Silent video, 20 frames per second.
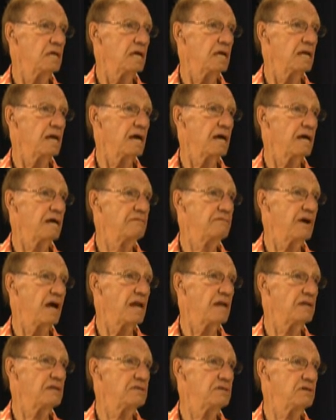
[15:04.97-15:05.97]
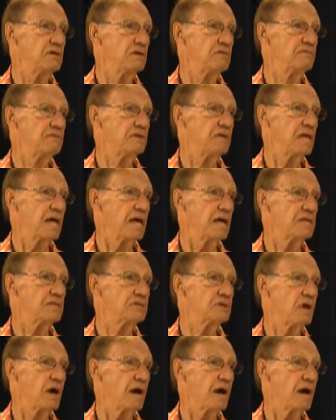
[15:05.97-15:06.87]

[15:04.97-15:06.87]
And I had volunteered for that, so